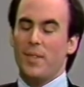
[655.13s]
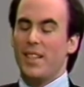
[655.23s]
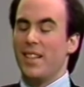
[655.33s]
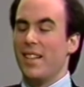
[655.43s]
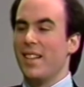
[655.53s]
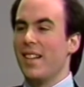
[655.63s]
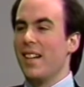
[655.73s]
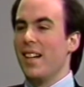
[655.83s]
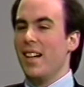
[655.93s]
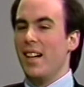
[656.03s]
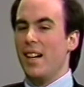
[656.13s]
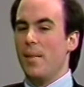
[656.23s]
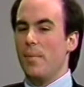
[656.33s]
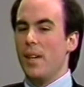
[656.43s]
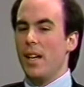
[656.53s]
But
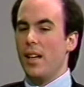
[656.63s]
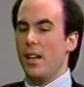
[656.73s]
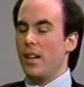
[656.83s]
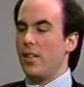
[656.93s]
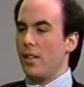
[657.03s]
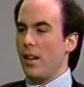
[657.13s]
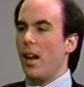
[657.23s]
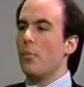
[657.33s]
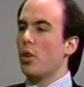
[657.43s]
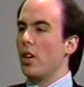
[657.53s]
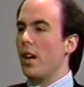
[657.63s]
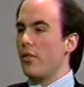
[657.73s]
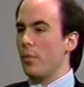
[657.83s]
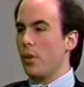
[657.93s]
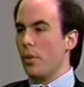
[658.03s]
I'm real
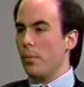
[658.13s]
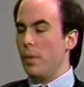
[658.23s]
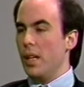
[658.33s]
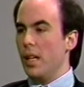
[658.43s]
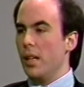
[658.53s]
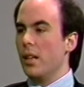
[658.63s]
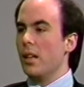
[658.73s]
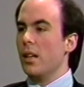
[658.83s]
comfortable being